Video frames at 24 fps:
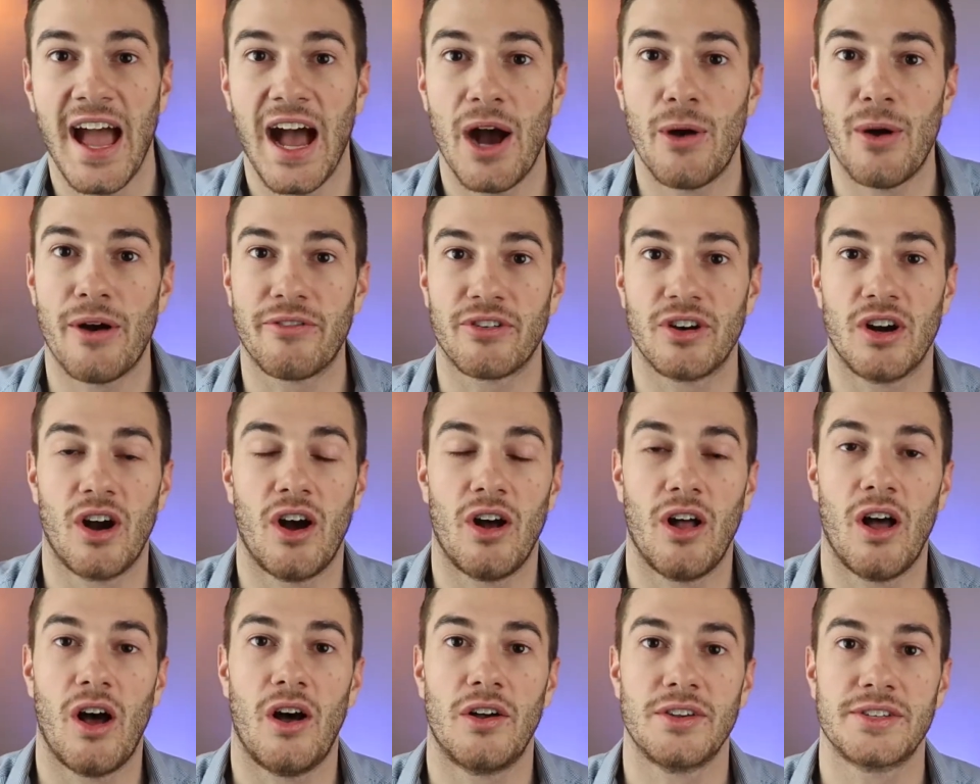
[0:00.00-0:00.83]
However, I'll
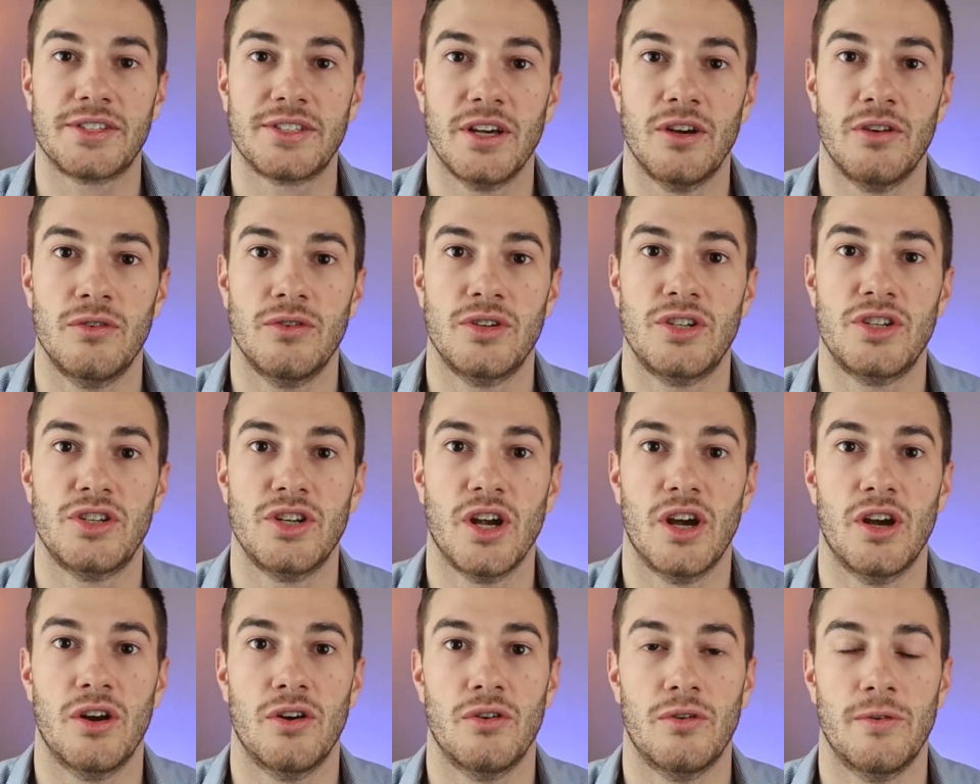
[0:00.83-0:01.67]
also
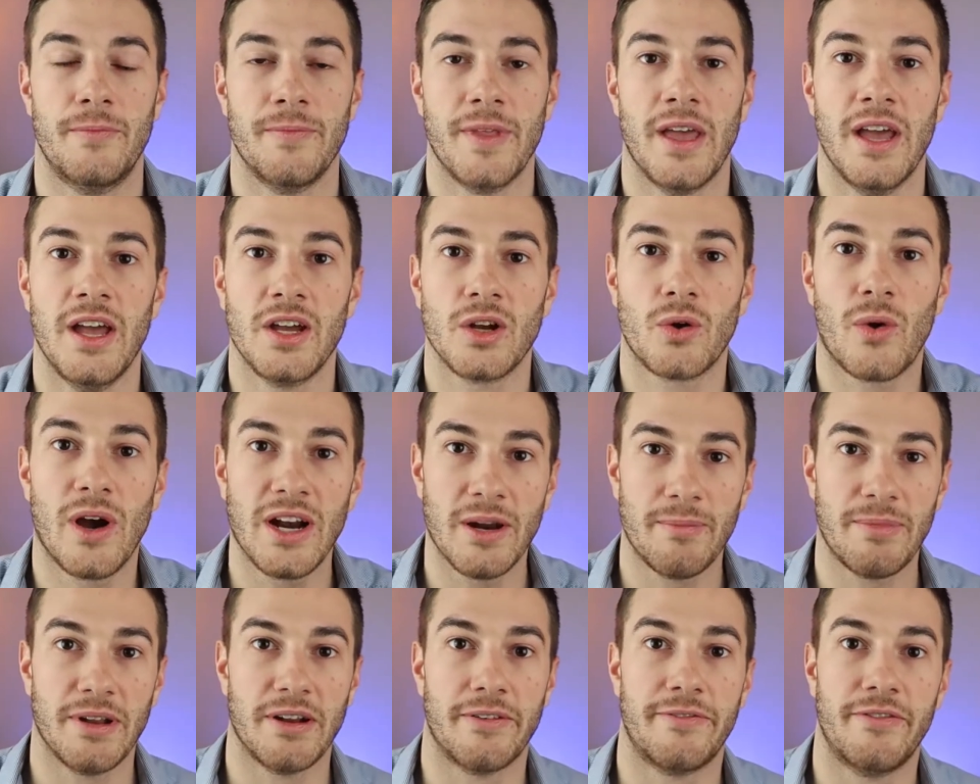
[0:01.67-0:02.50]
show quite
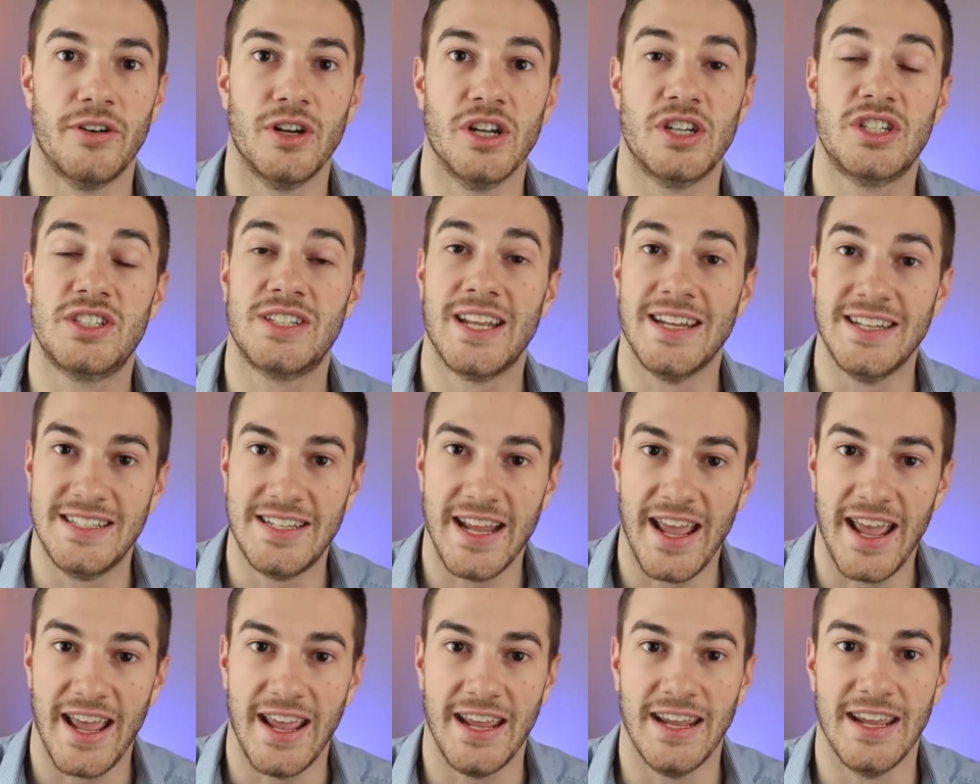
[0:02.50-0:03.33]
a bit of footage
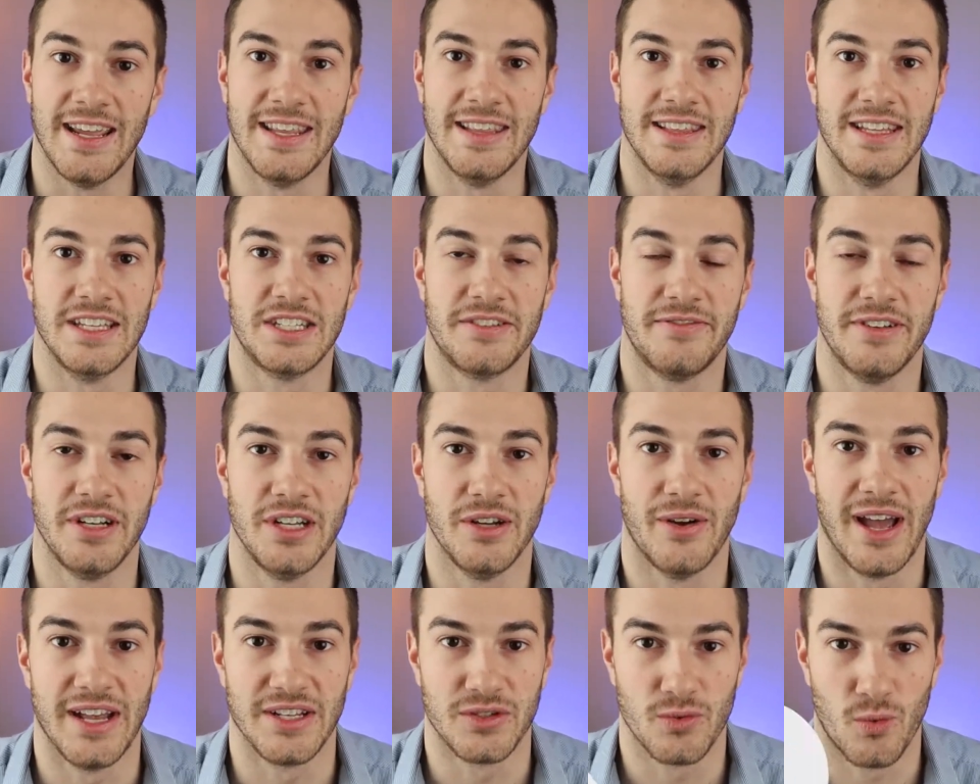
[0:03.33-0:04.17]
today in this
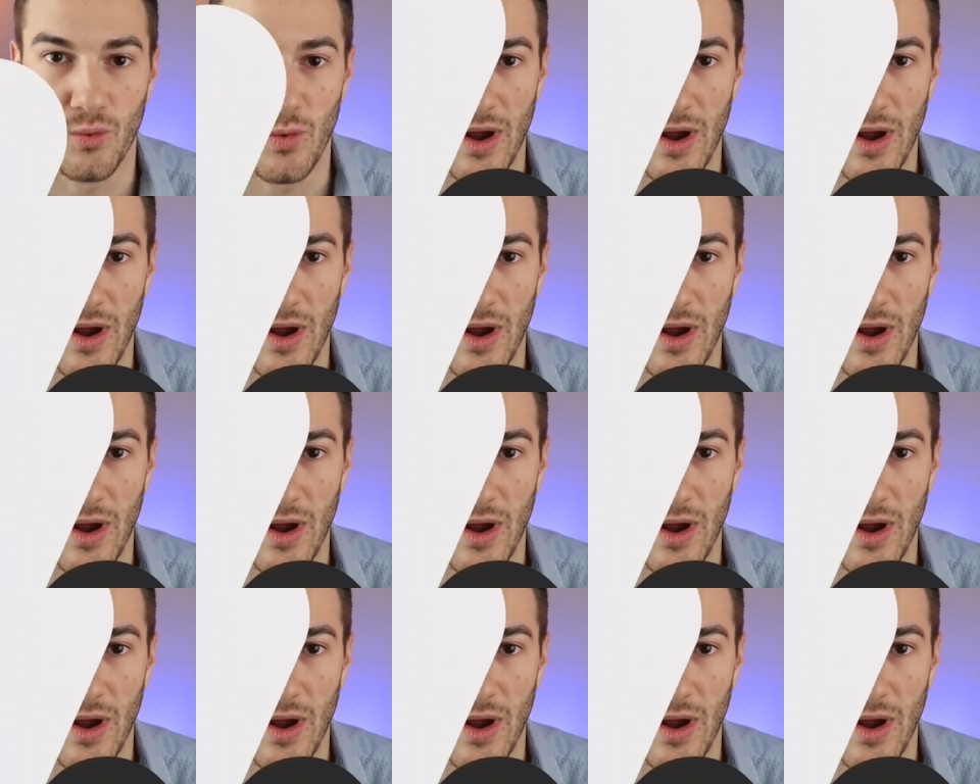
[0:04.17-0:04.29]
video as